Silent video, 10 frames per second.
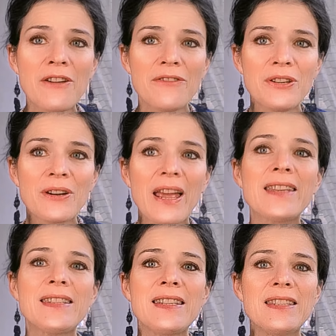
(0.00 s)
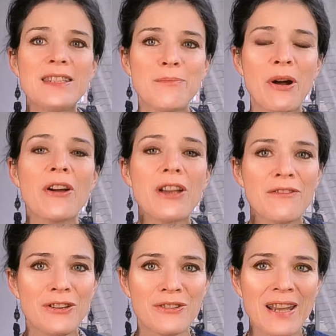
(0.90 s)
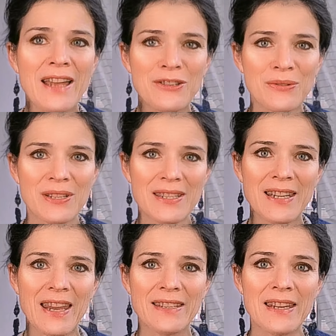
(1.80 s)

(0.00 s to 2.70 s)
of your essence, part of your natural state.